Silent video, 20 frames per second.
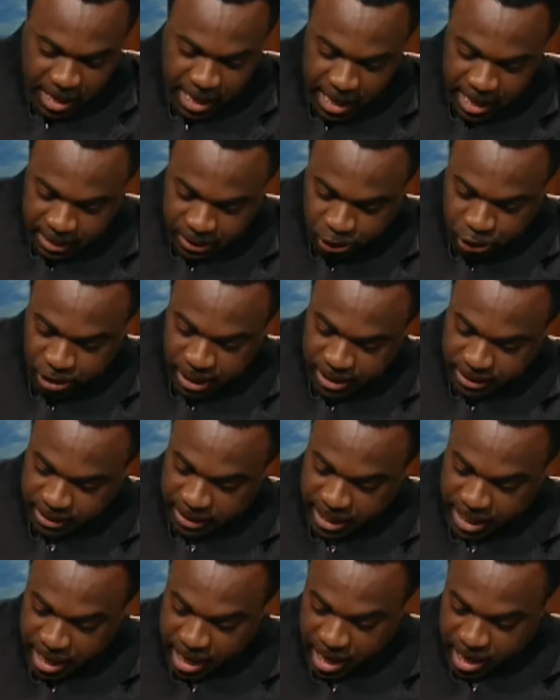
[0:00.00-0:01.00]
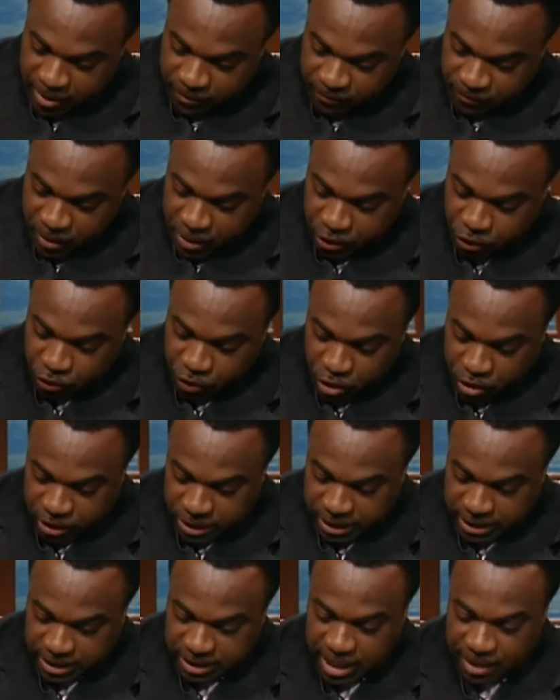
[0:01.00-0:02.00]
it says here in verse
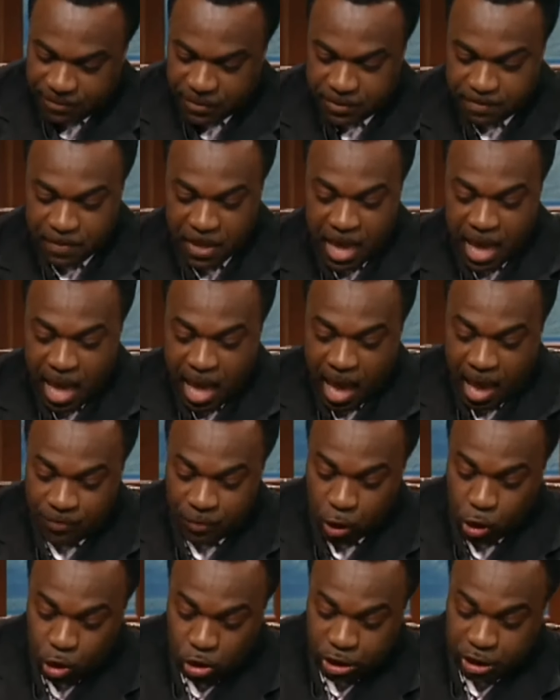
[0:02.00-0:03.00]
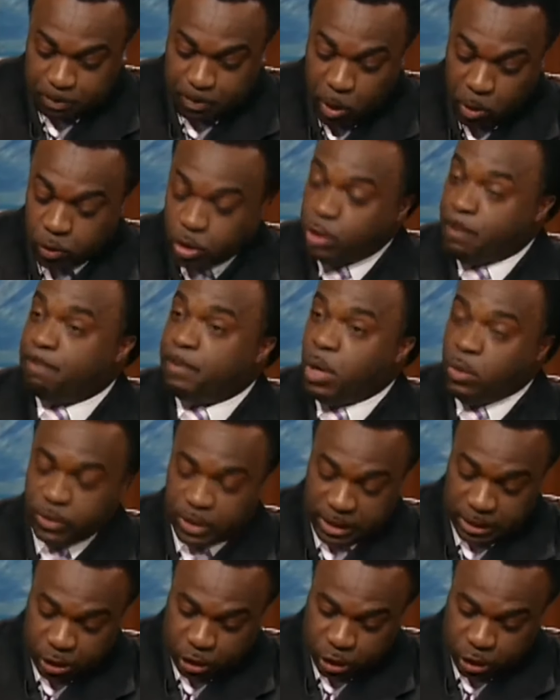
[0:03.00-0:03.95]
37 And the Lord spoke to Moses,